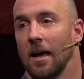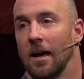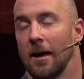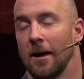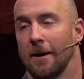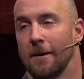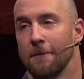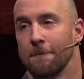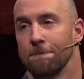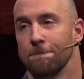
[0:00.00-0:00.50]

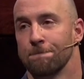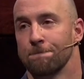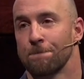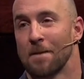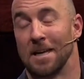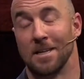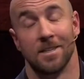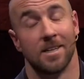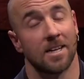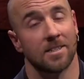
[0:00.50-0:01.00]
um,
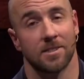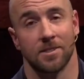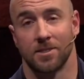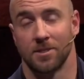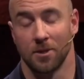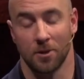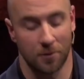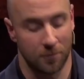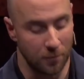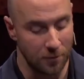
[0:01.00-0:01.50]
and
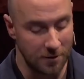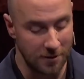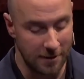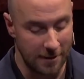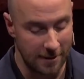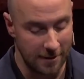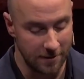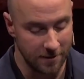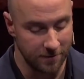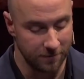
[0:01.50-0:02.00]
necessary for
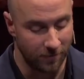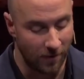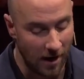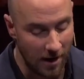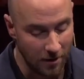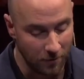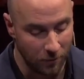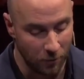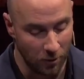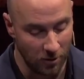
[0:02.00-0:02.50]
today. It's
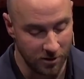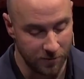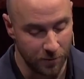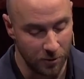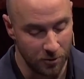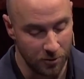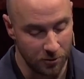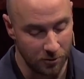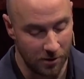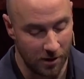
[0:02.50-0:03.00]
vital for our
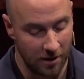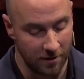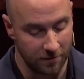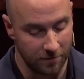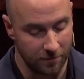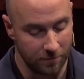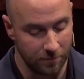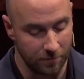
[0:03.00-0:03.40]
spiritual life.